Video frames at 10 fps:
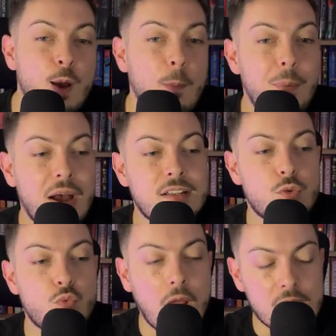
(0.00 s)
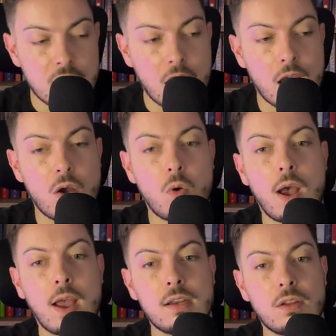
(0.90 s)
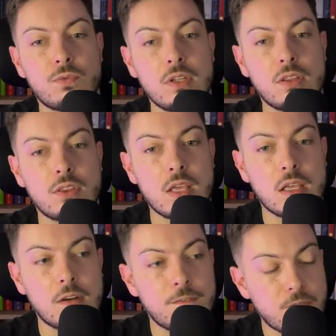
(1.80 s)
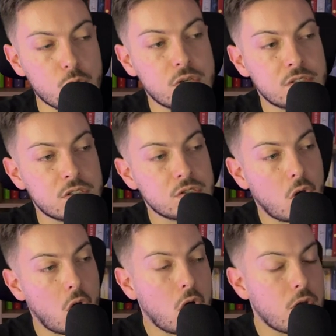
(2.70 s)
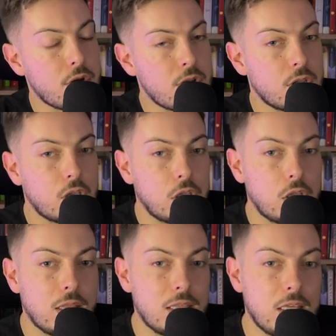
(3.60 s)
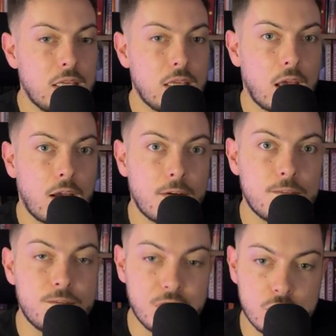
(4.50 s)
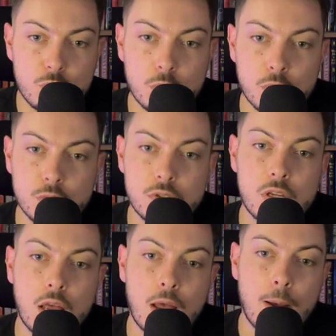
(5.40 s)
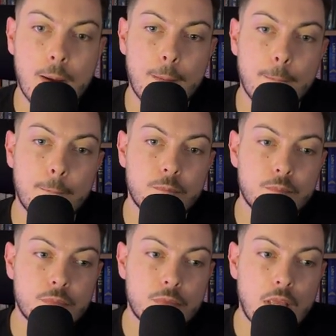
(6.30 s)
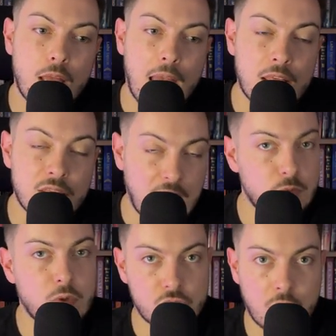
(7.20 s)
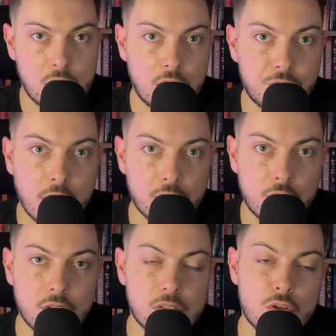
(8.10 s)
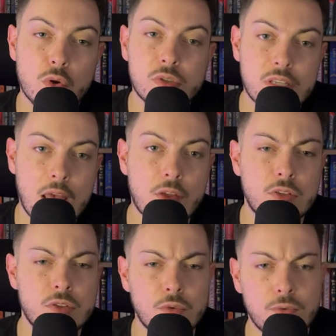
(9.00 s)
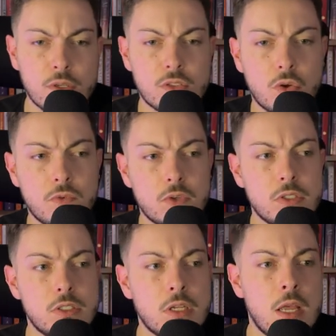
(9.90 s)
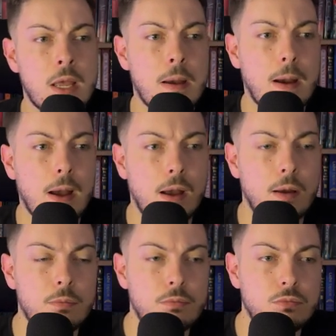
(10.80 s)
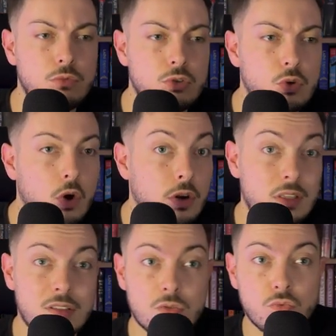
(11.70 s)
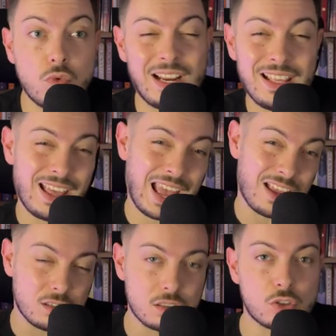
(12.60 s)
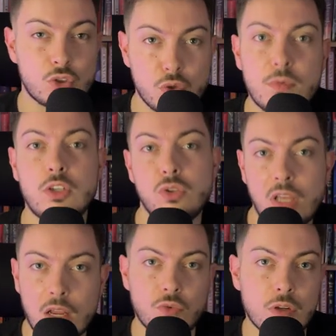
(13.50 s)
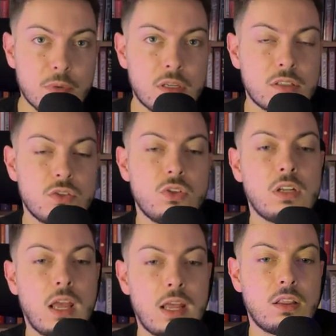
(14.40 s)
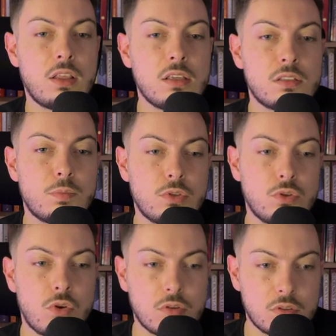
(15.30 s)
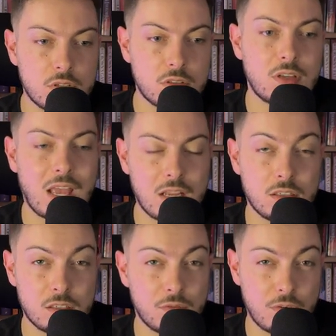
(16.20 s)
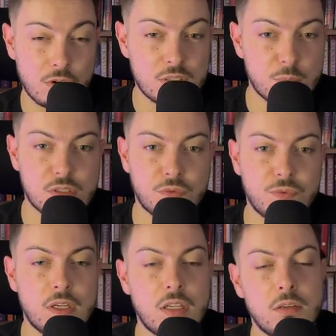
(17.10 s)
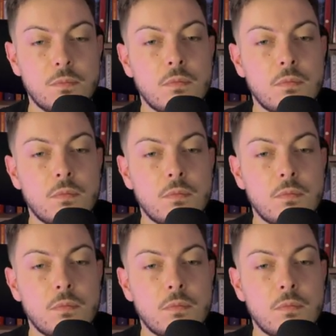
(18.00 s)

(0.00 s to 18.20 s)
but right now I definitely think it focuses on the visuals, and that's what it's trying to get right. There's sound, there's no voiceovers. You can't really edit it too much. You can remix it, you can add things, but you can't edit it very specifically.